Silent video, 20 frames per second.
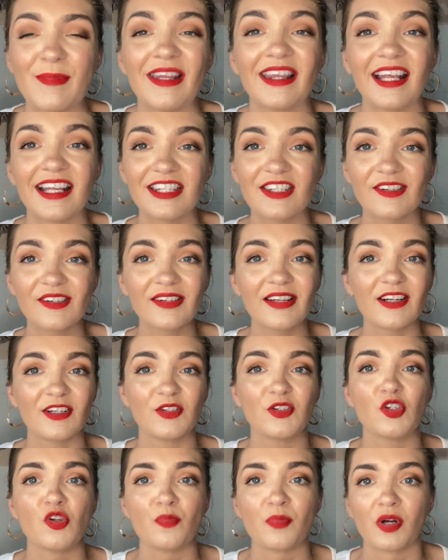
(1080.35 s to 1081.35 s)
unless they're like
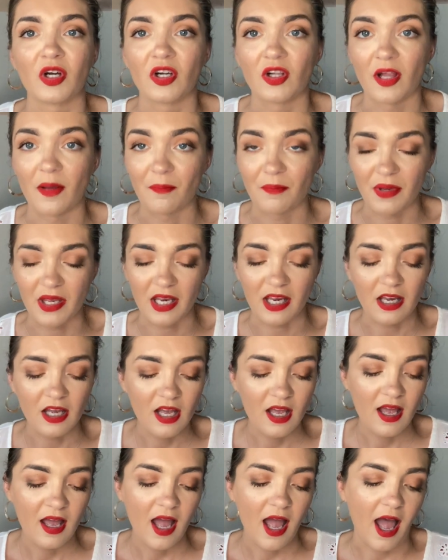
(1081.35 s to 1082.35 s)
super clumpy,
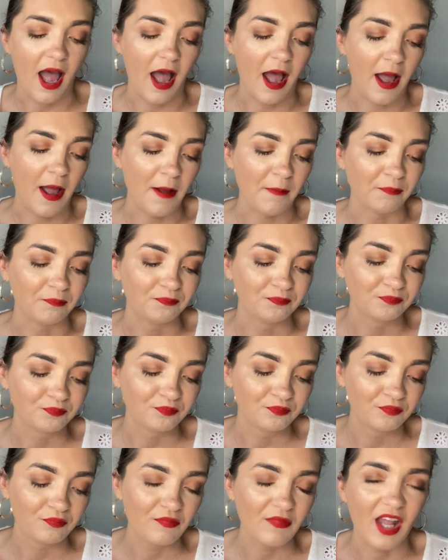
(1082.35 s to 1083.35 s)

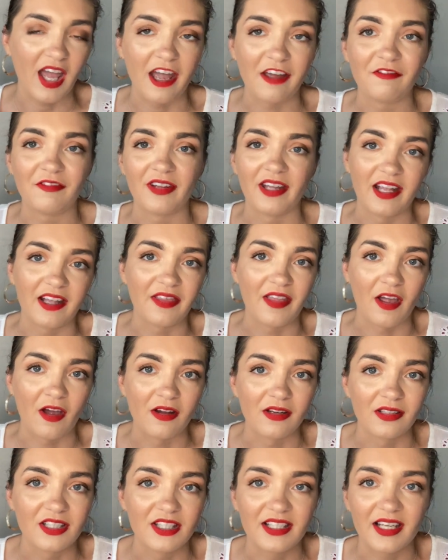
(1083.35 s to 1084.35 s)
I feel like they
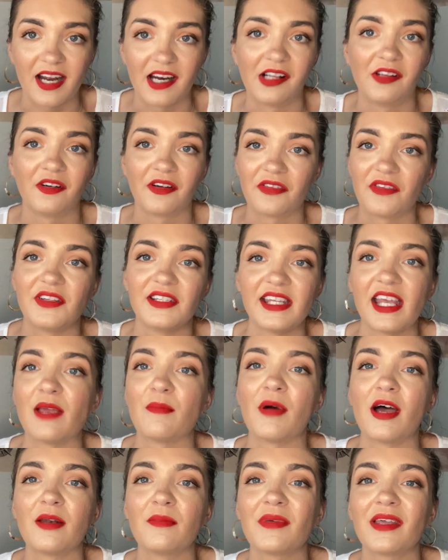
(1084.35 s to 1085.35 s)
all just kind of look the same
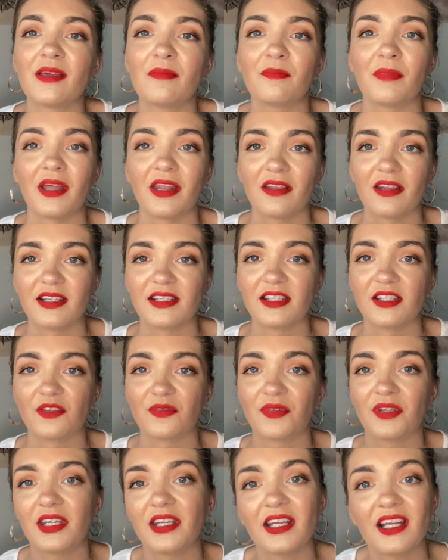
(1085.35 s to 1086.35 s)
on me. But this is a
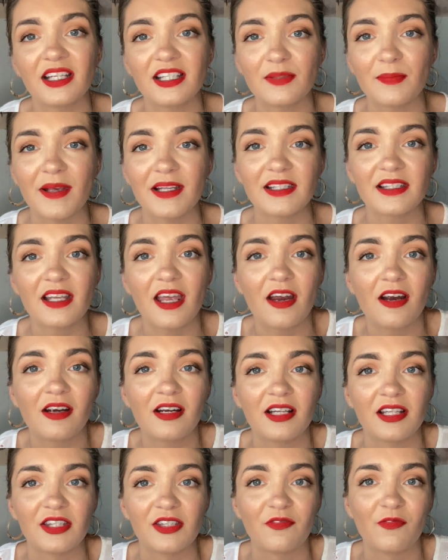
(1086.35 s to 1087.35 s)
really nice mascara.
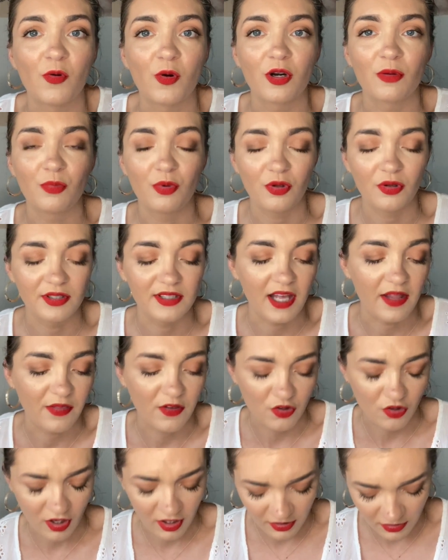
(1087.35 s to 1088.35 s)
It's affordable. It's at the
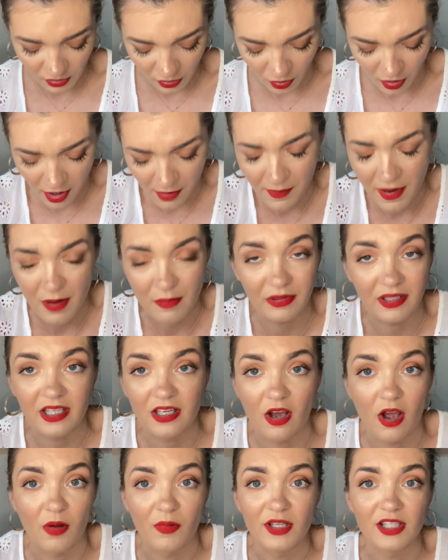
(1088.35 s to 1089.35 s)
drugstore. Maybelline
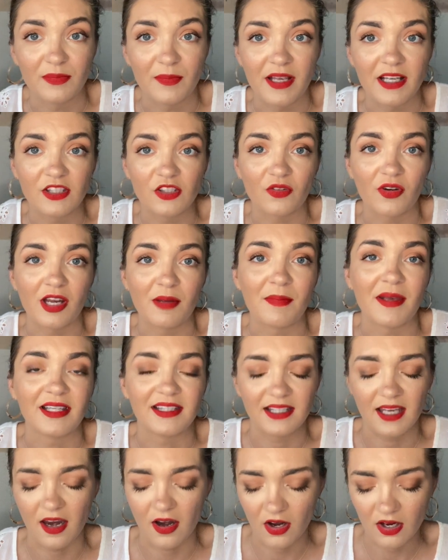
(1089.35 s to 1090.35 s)
always makes great
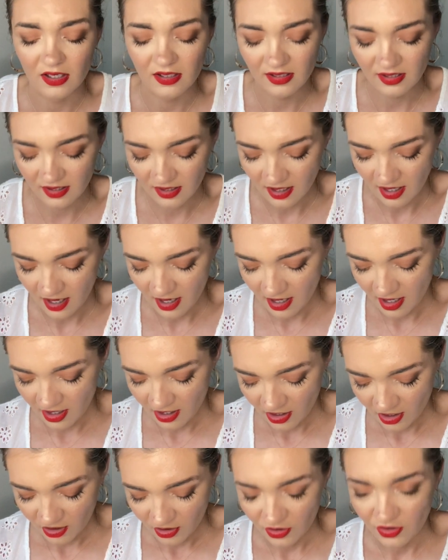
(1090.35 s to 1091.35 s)
mascaras,
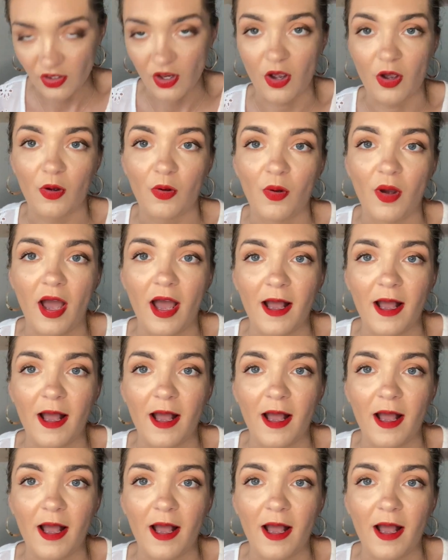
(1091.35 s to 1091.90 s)
so